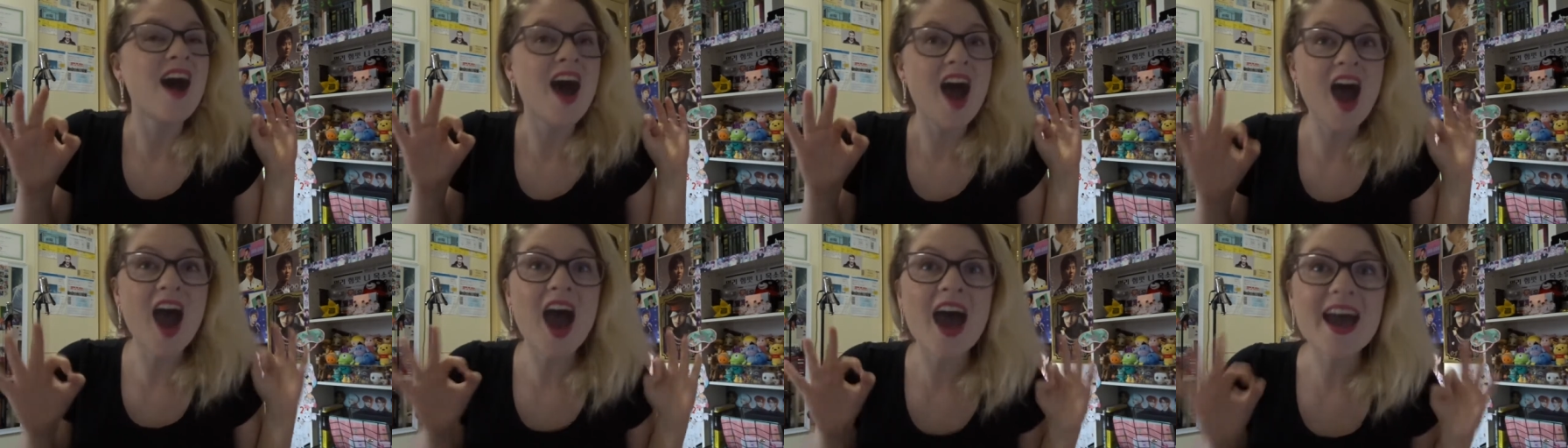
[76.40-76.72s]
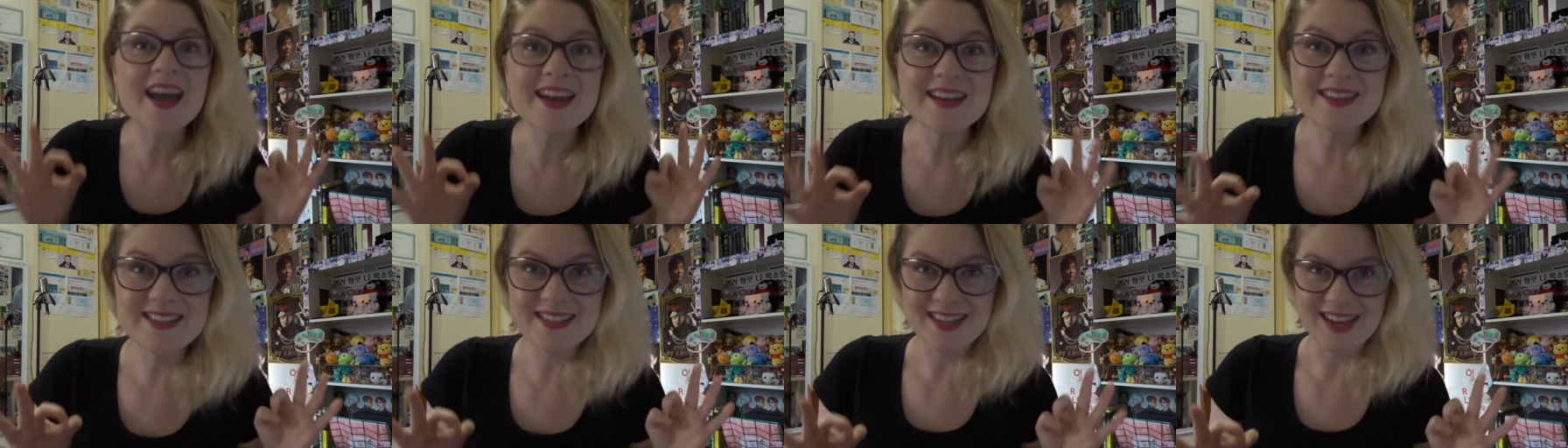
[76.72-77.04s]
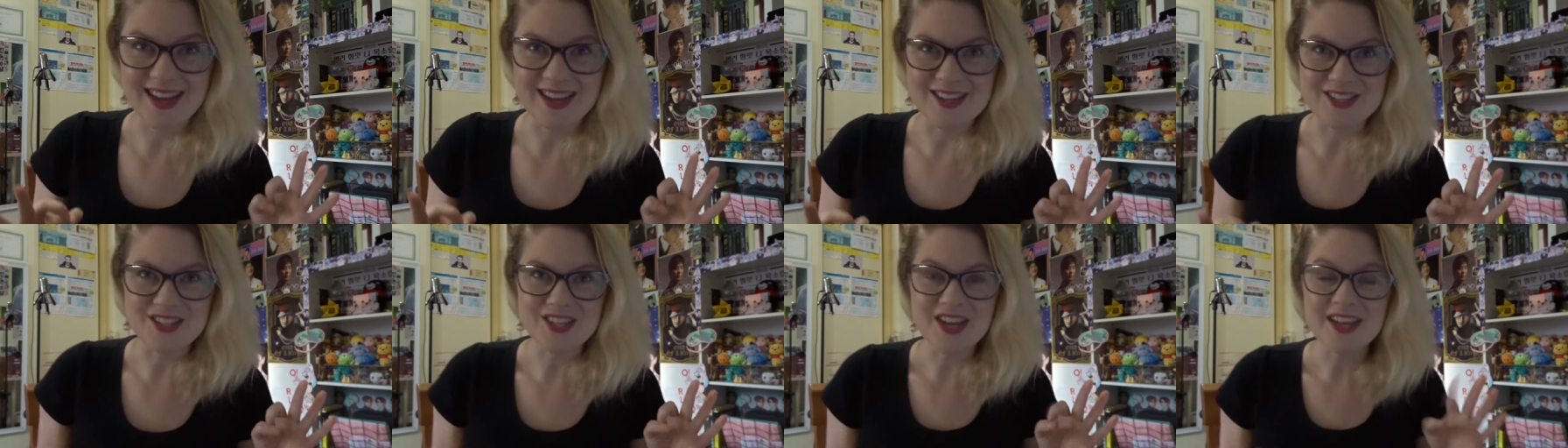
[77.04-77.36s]
high
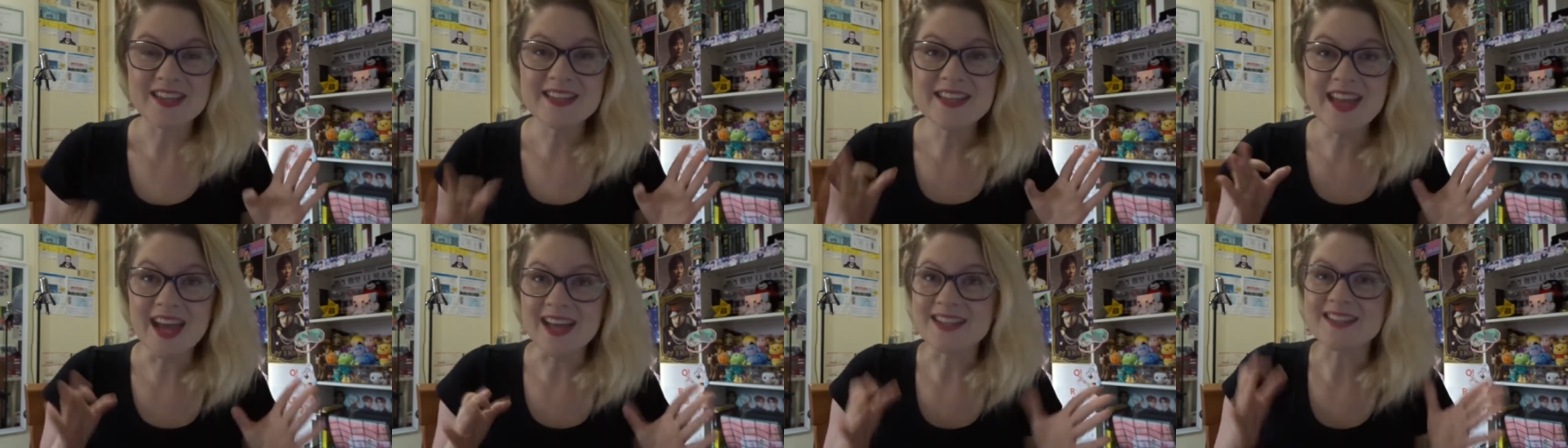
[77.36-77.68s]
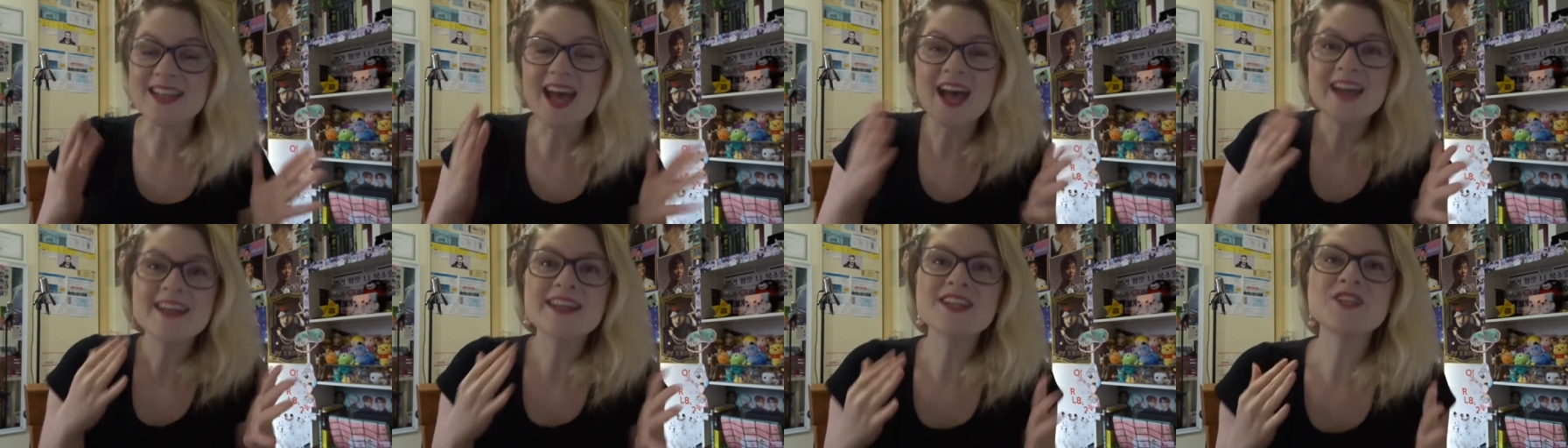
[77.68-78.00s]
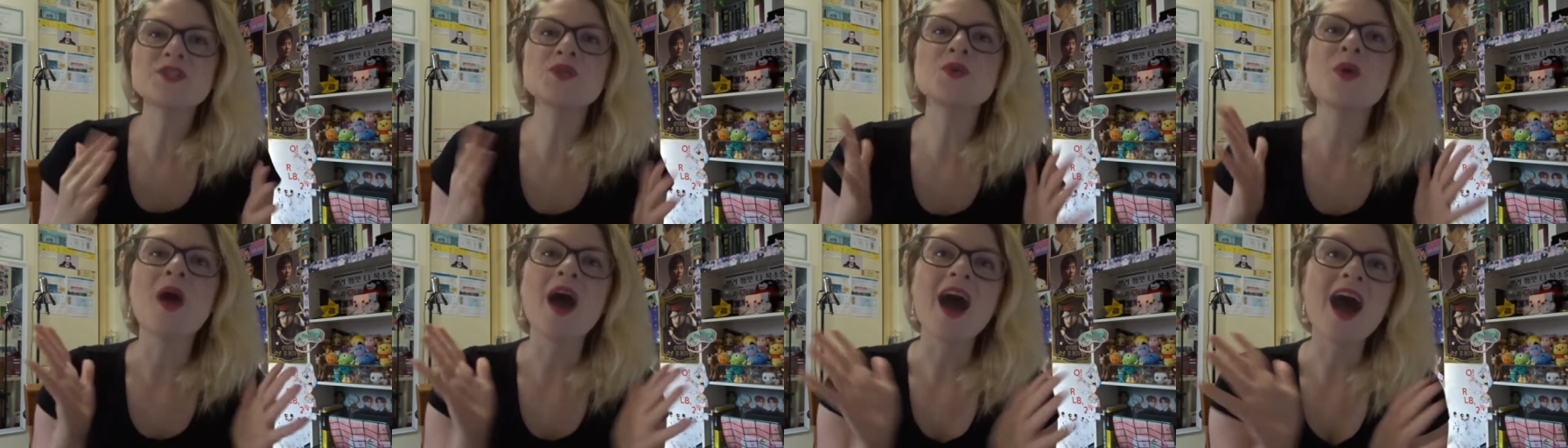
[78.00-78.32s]
touch. Yes, I get
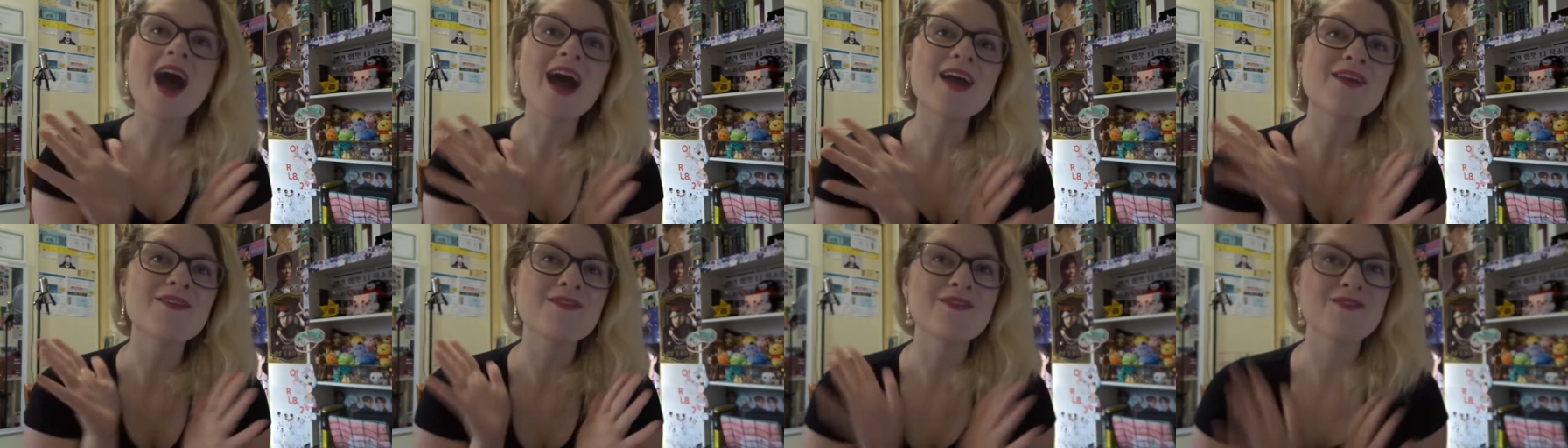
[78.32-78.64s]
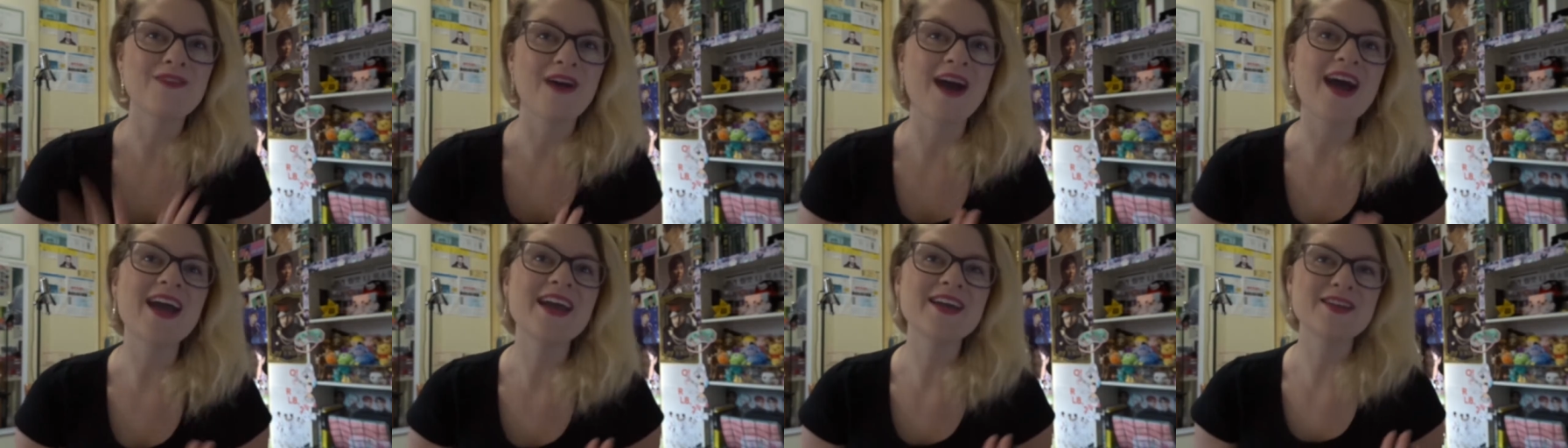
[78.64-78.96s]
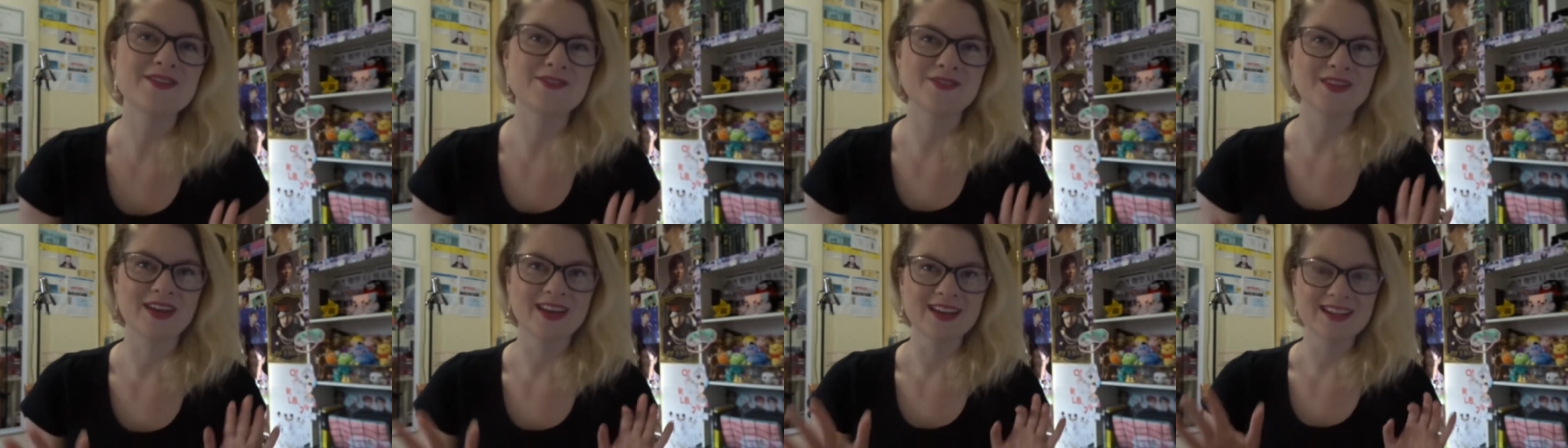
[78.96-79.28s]
to high
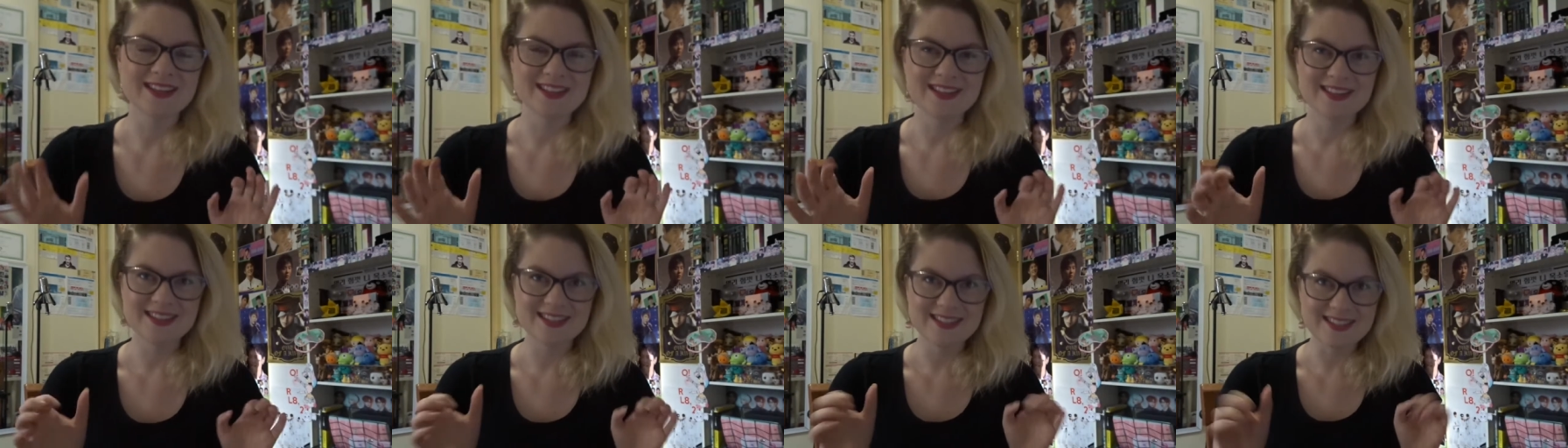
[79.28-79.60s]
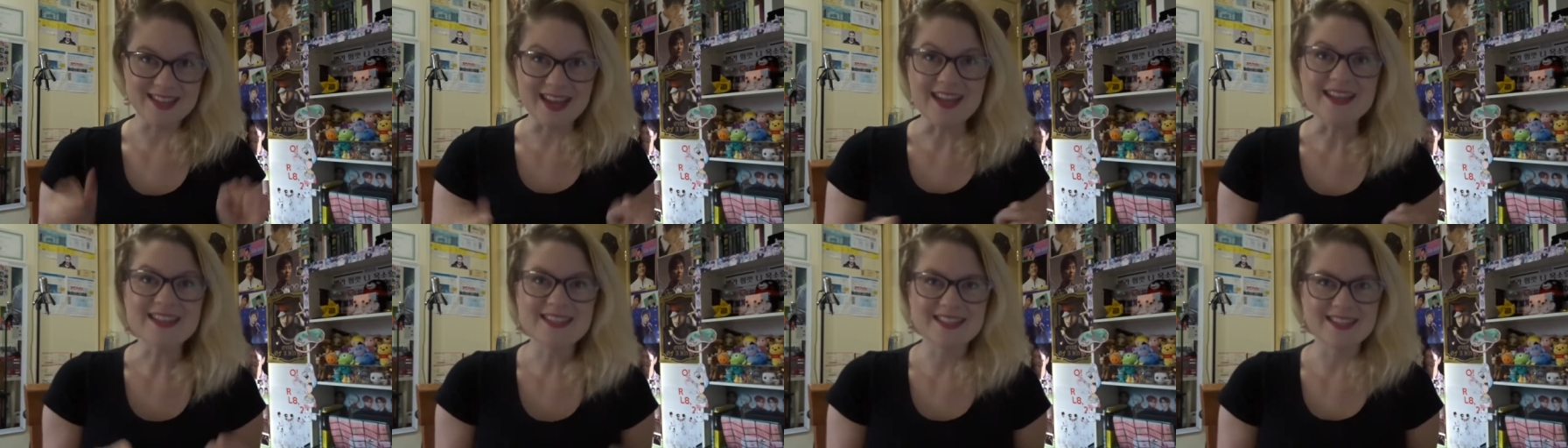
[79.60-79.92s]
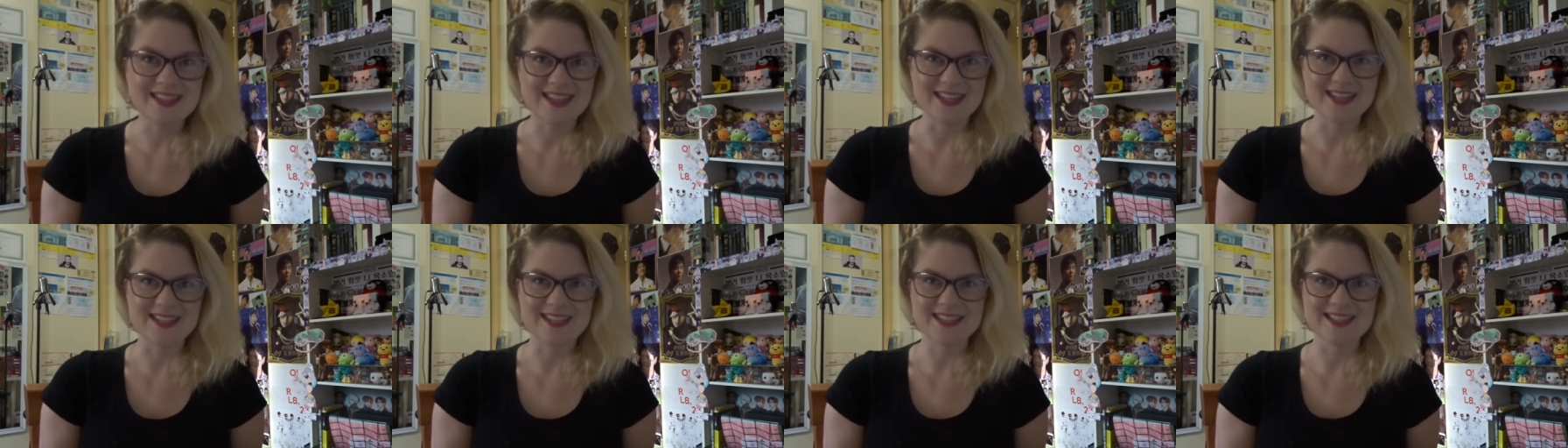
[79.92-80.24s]
five day
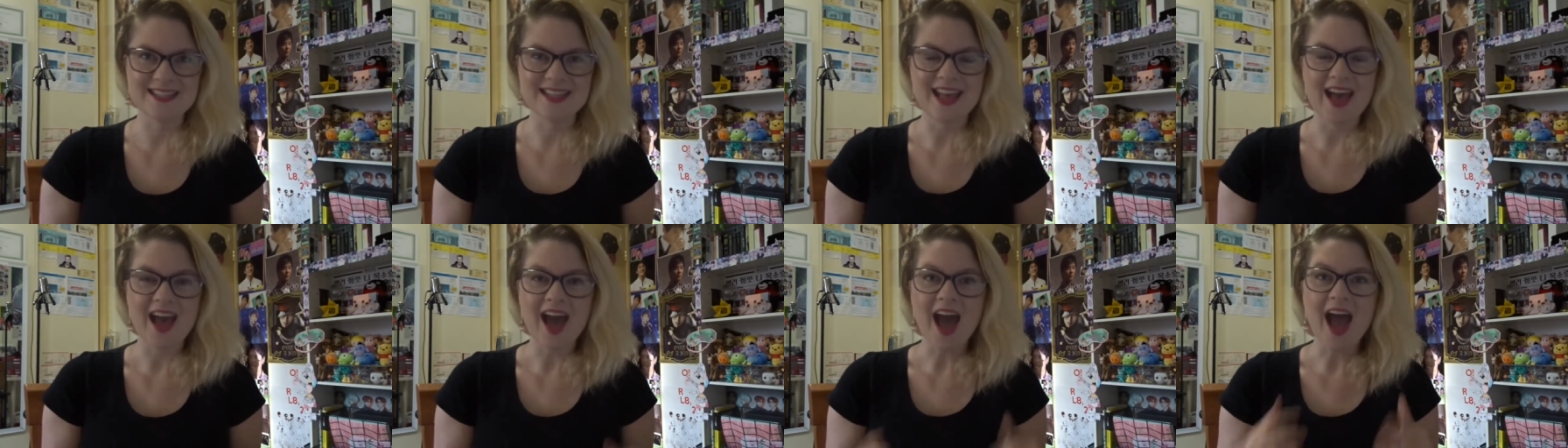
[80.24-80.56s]
six.